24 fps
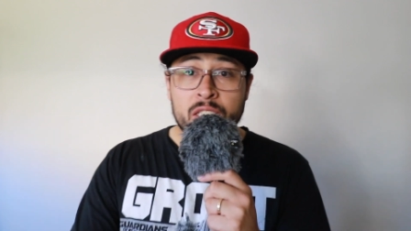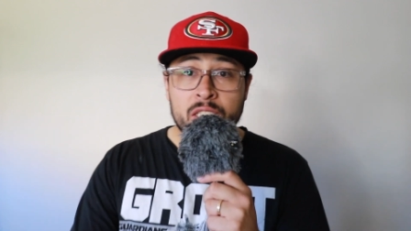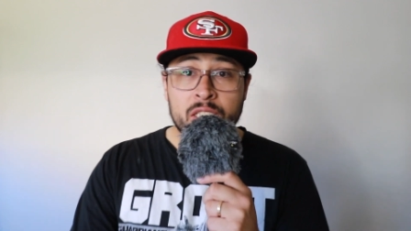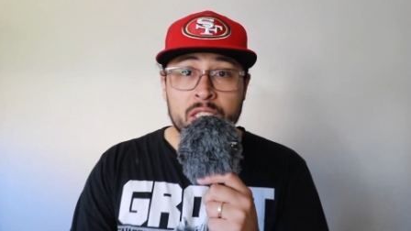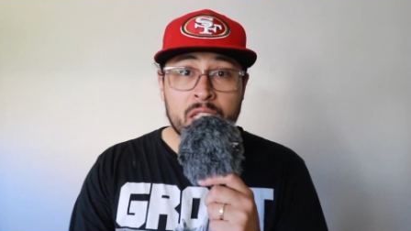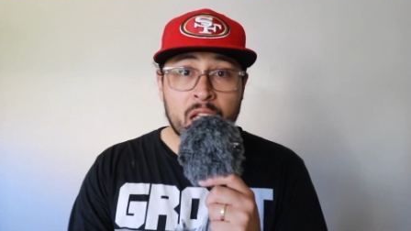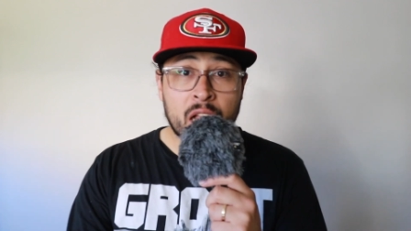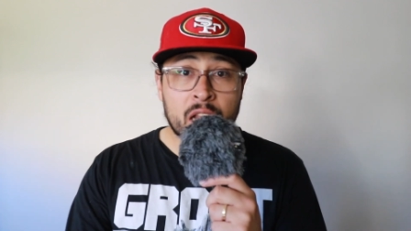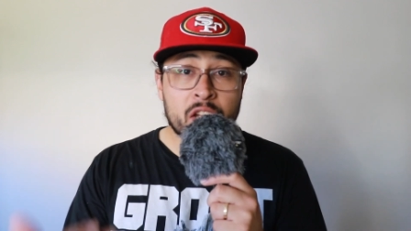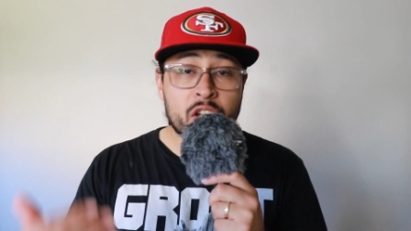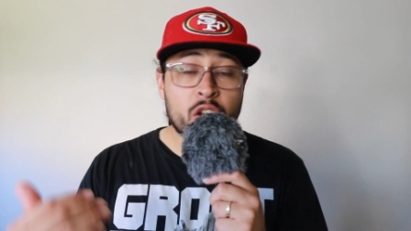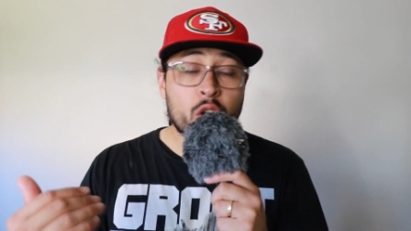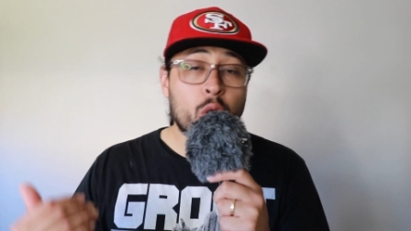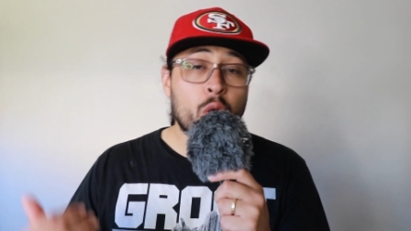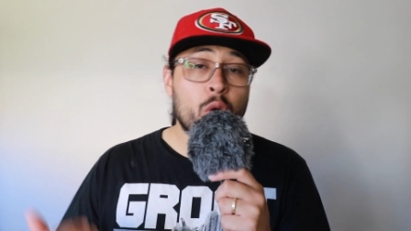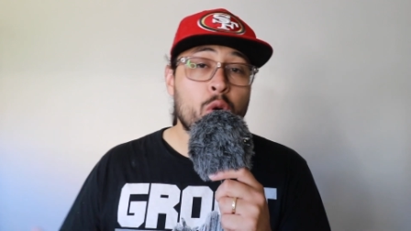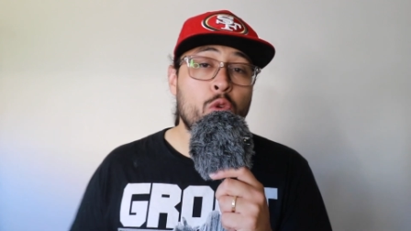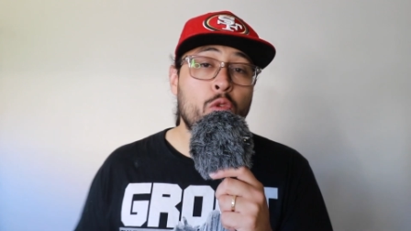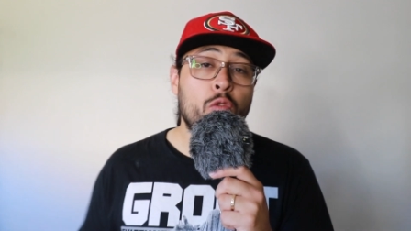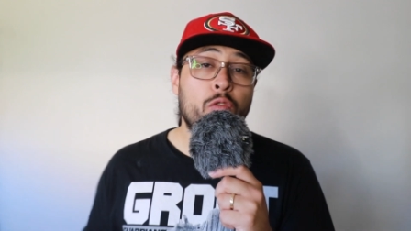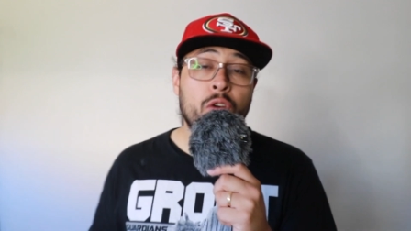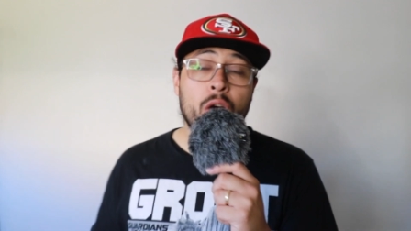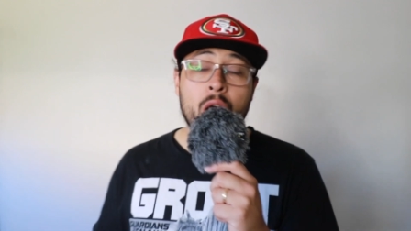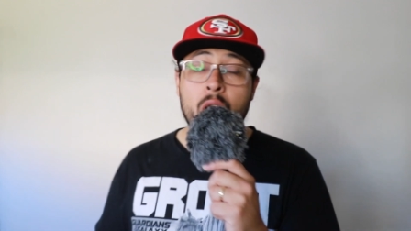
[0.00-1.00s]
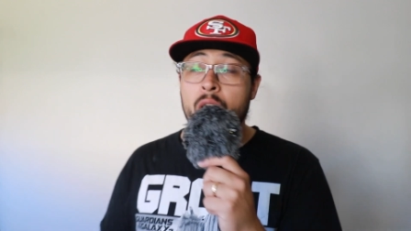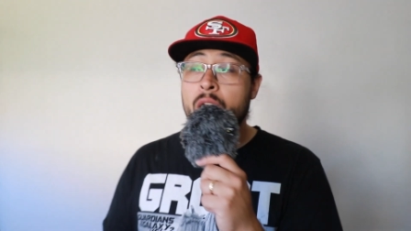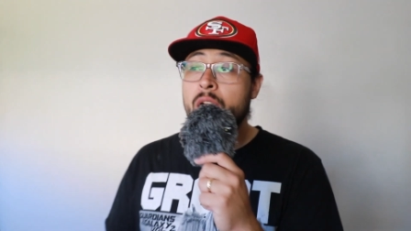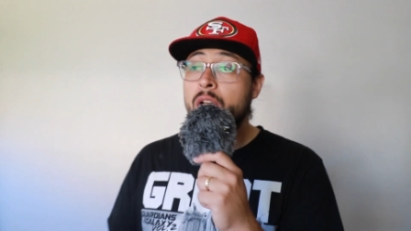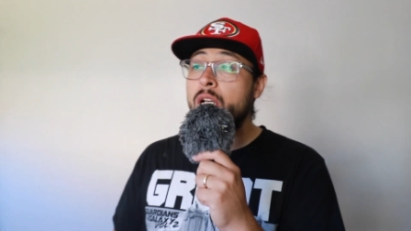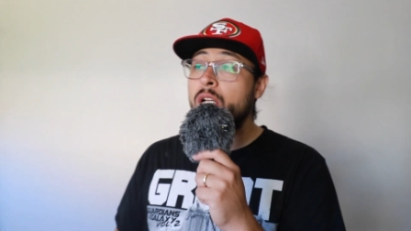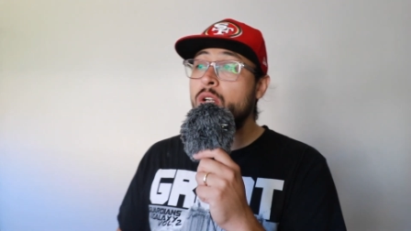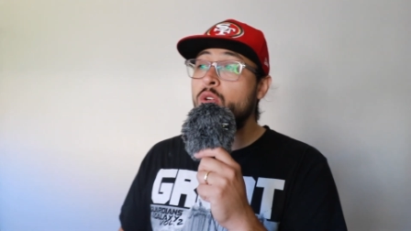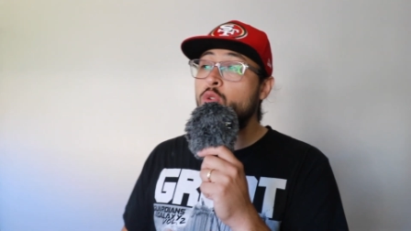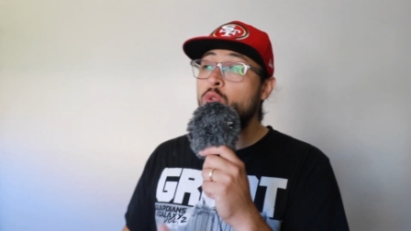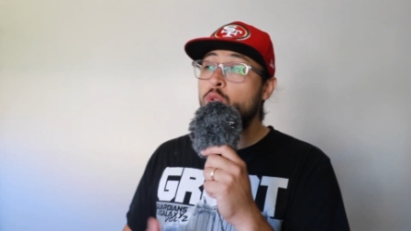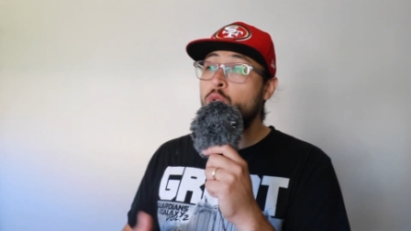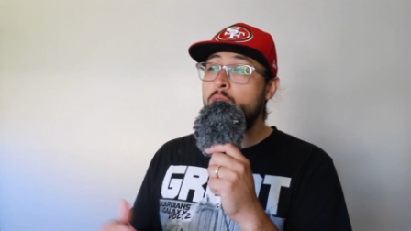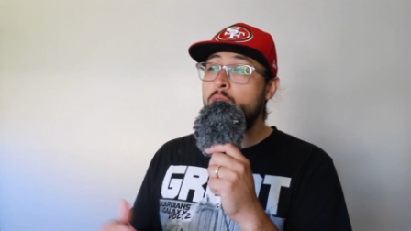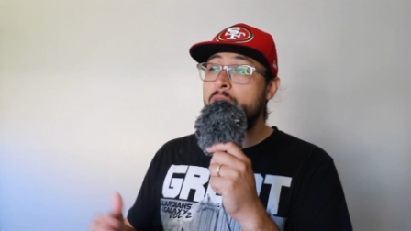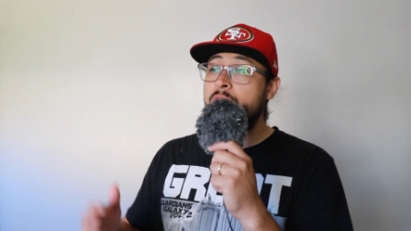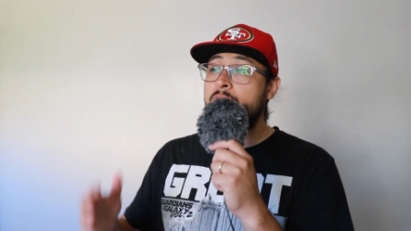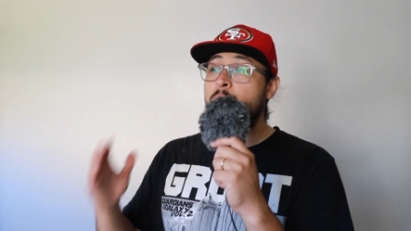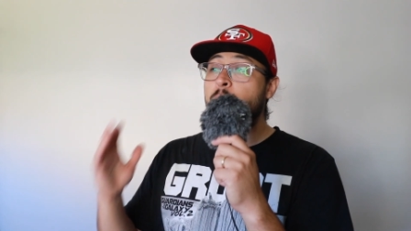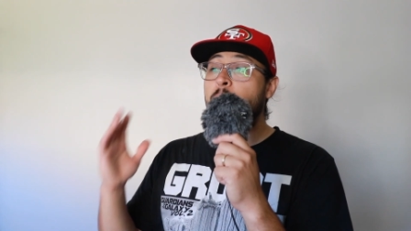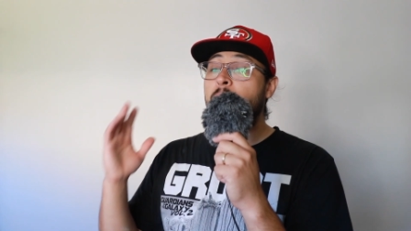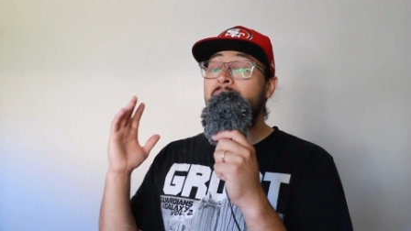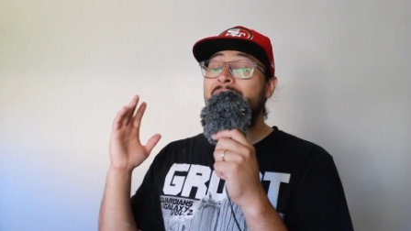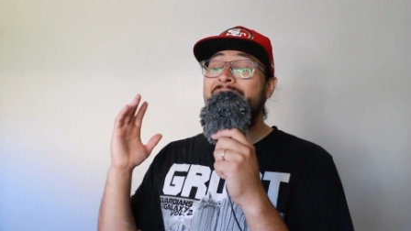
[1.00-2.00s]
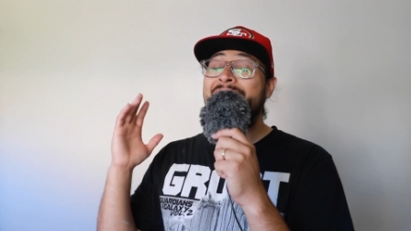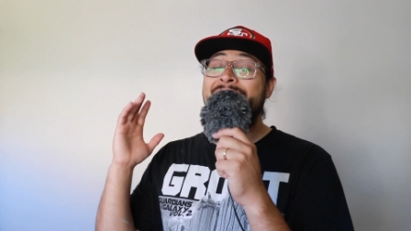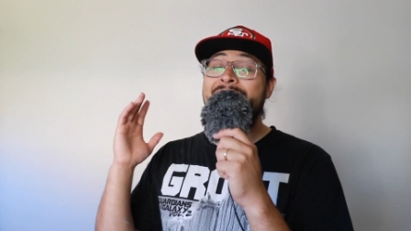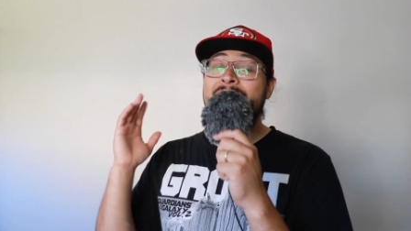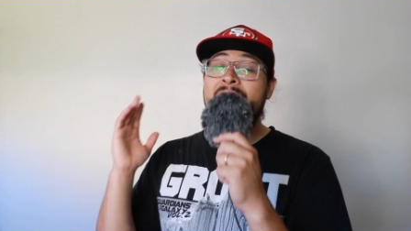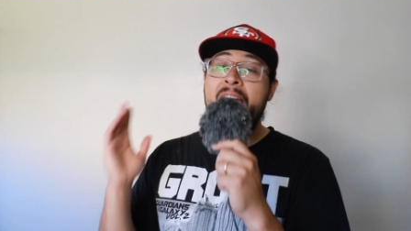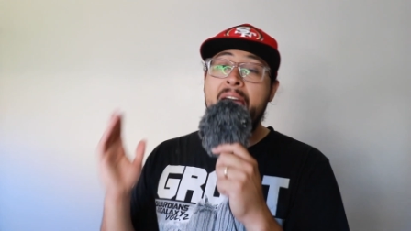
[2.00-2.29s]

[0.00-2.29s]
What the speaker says: Talanoa Hufanga, who is playing